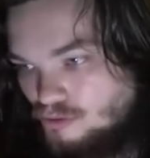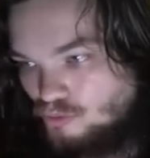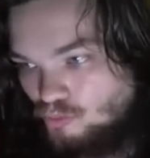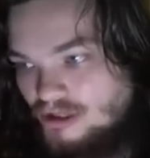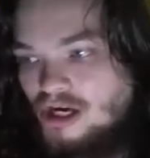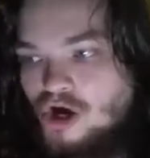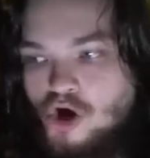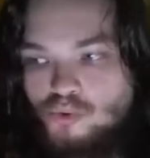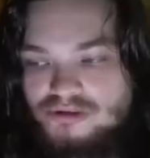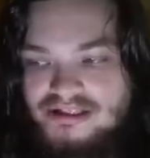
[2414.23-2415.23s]
We
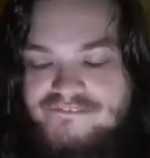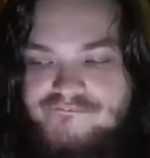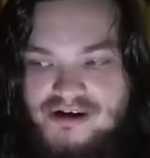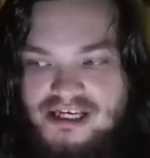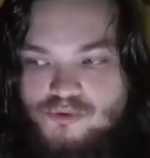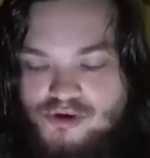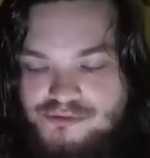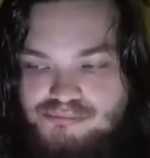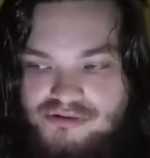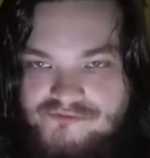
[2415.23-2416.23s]
only fight
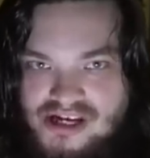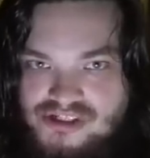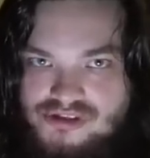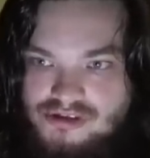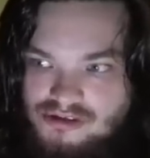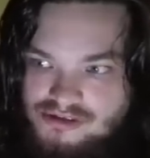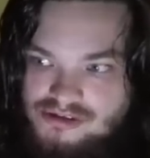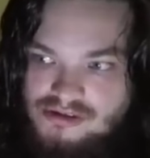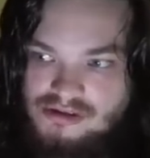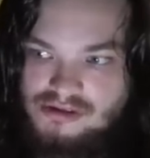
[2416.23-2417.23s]
with professionals,
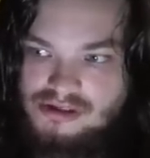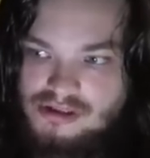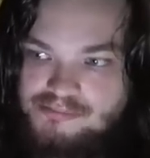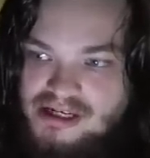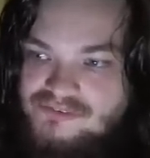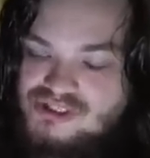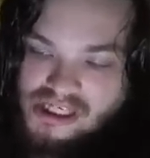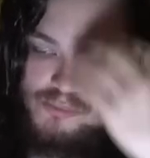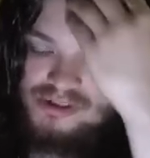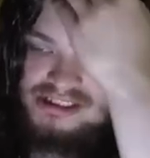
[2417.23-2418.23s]
but if
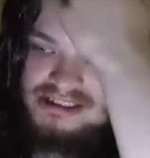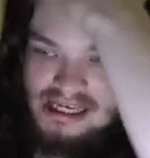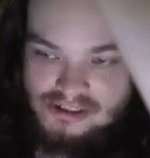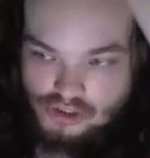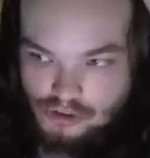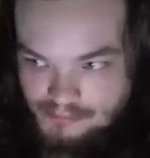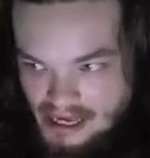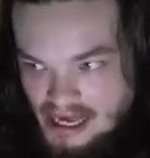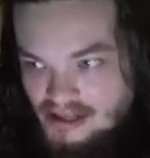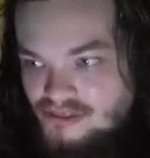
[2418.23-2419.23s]
someone stands in our
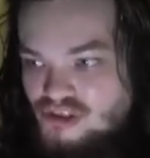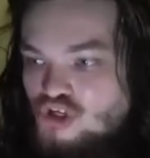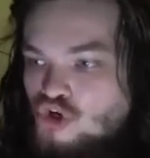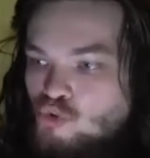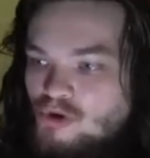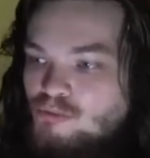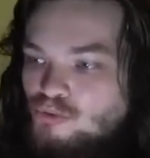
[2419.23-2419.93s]
path, we will